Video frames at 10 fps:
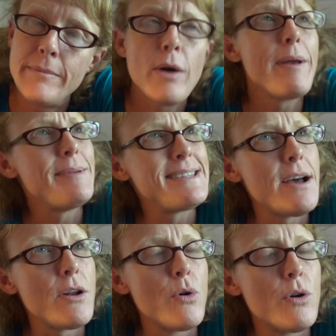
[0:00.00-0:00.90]
or maybe it's
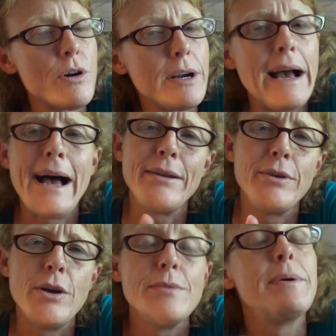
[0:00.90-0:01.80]
.org, I don't
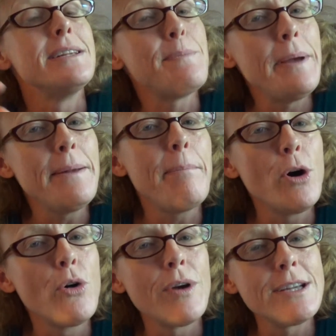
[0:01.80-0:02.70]
know, but it's
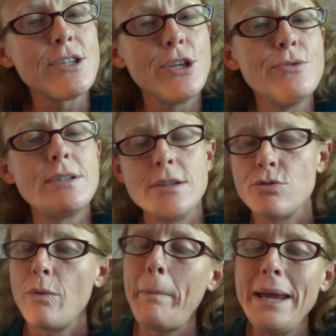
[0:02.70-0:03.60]
Pitbull Rescue
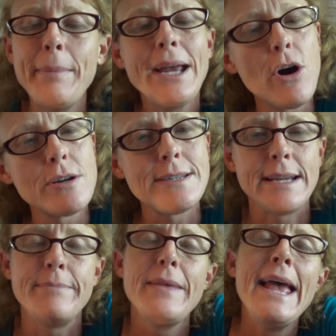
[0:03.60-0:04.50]
Central,
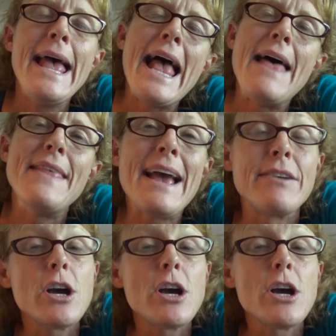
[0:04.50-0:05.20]
PBRC. And they have a